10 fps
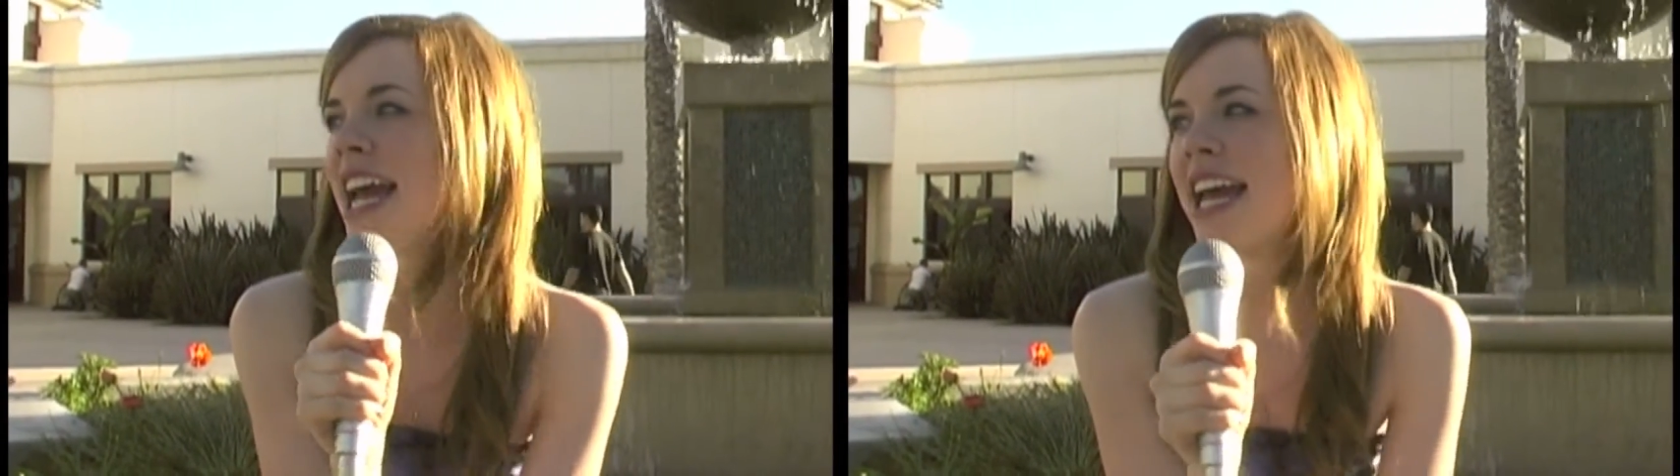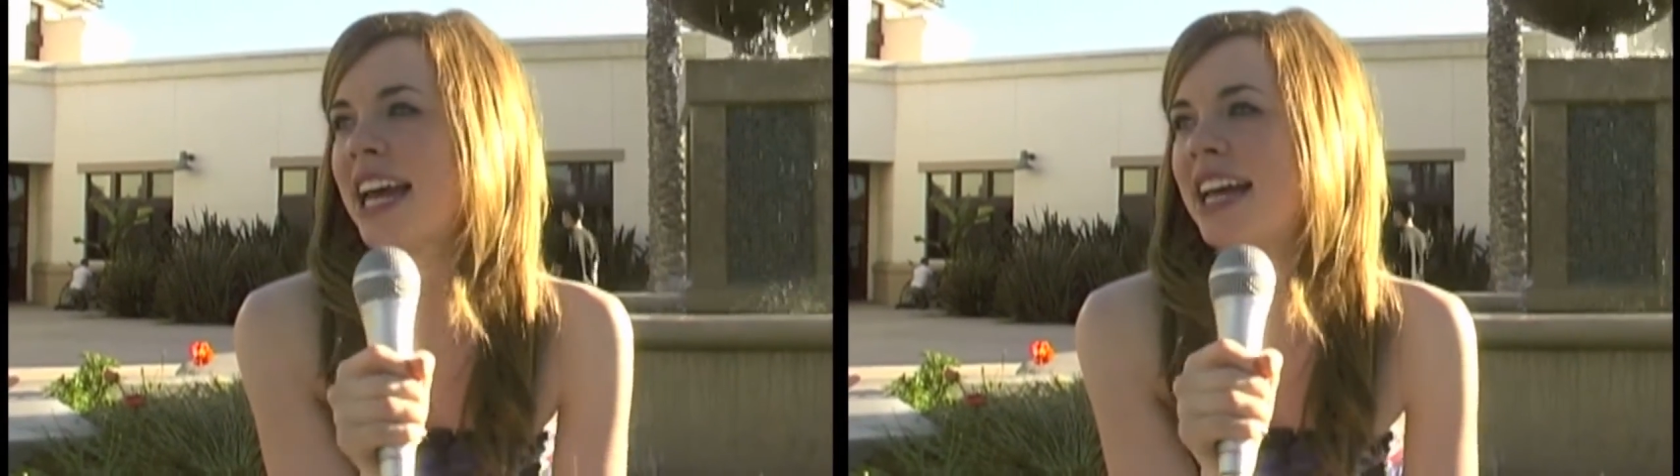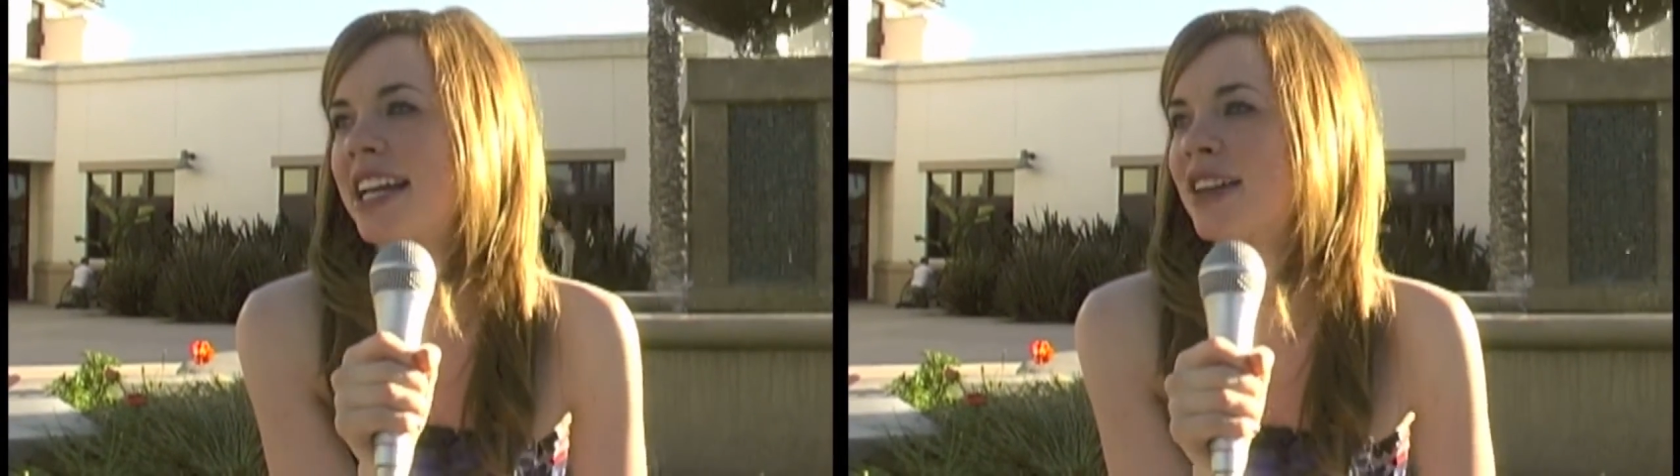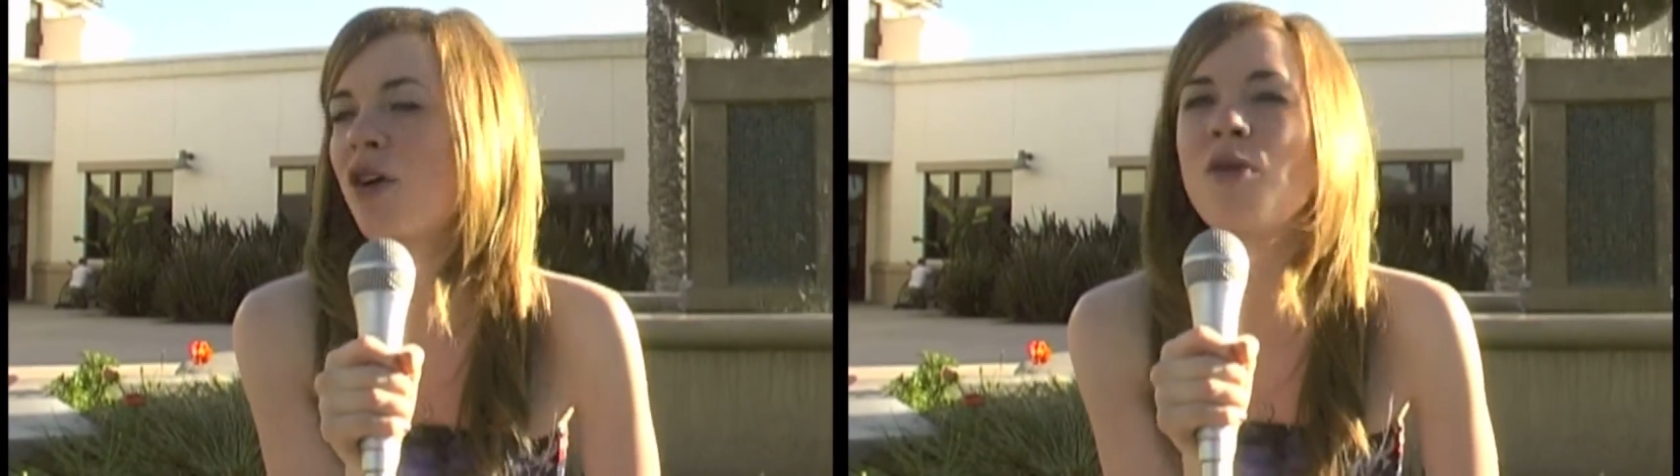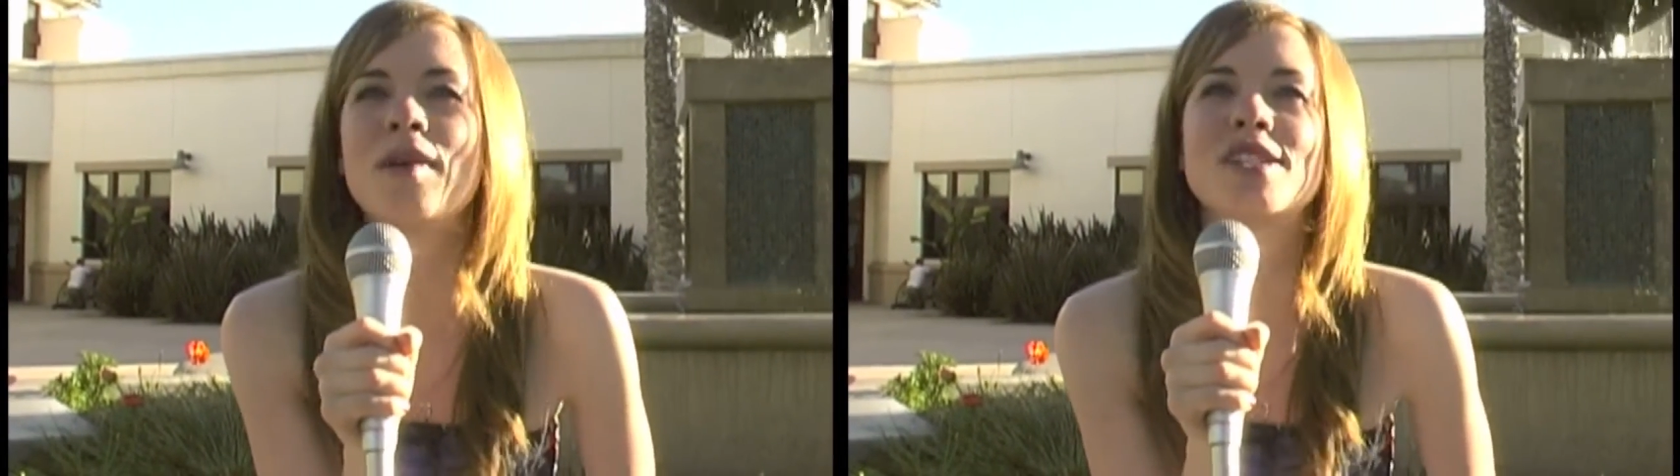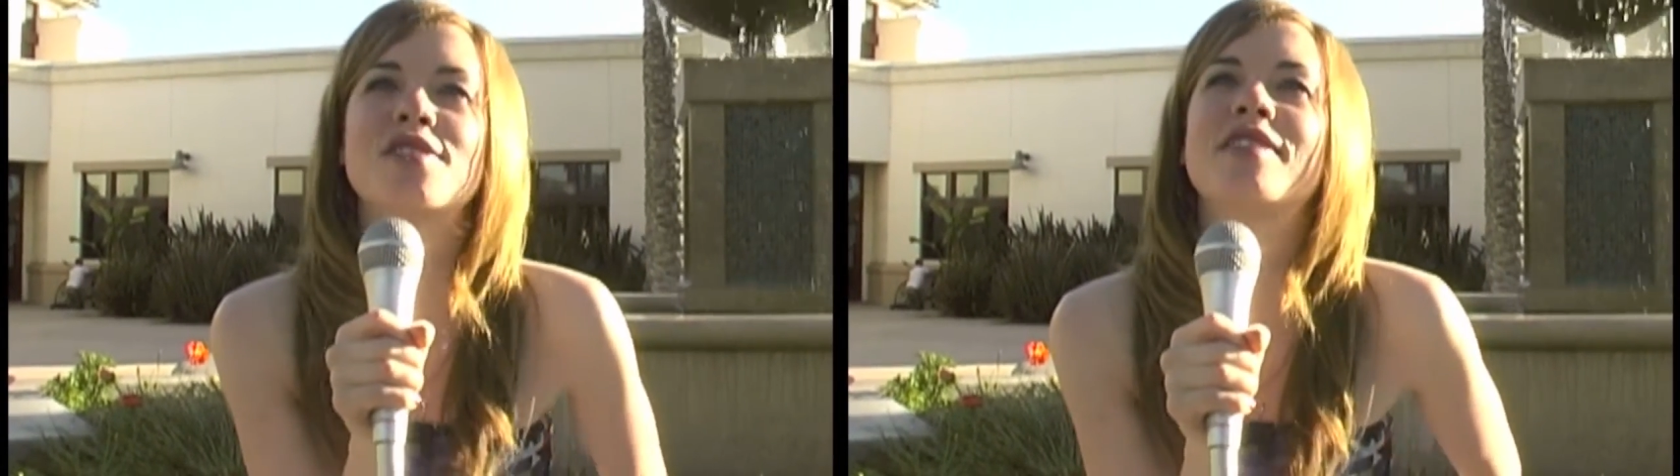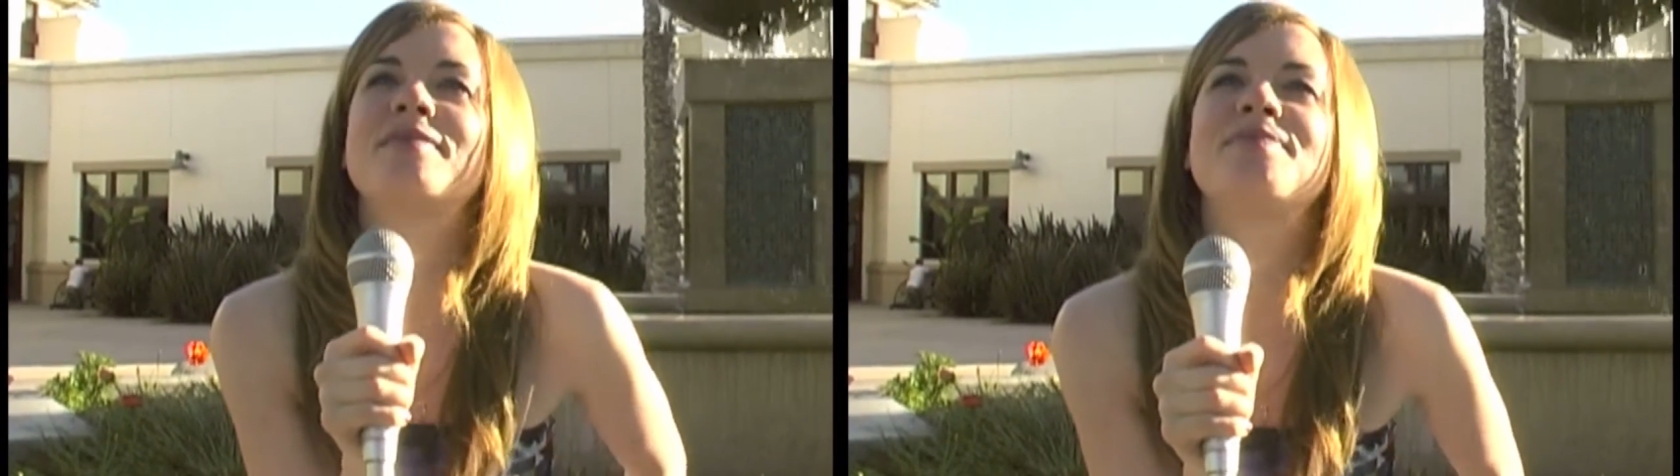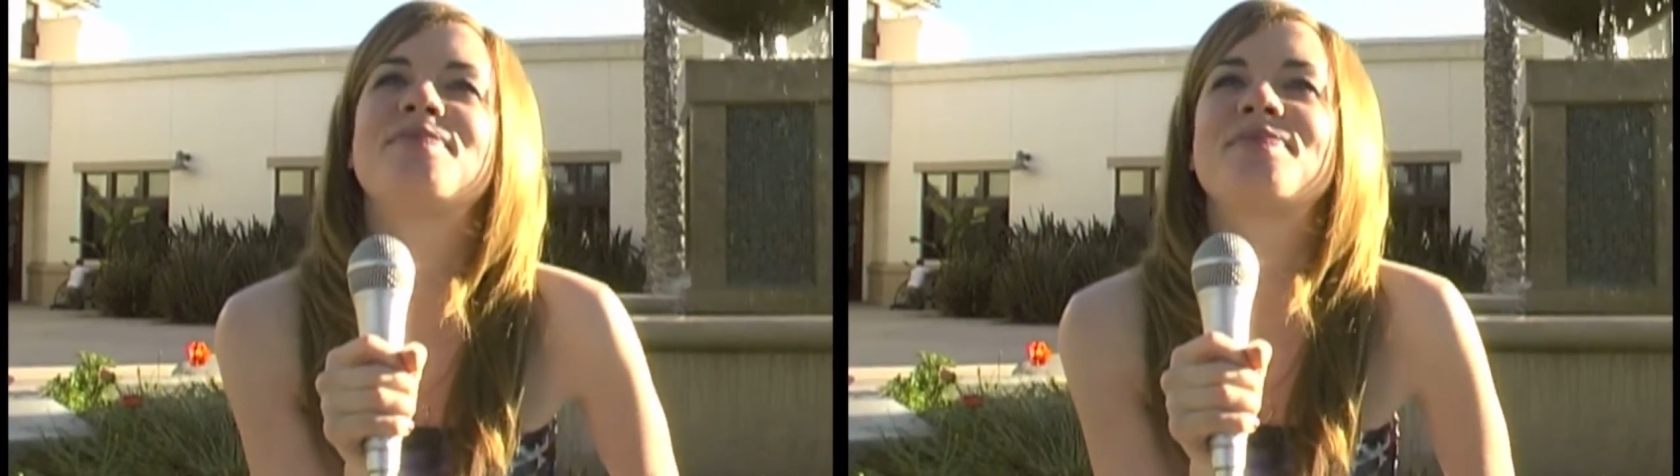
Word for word: and a whole bunch of them.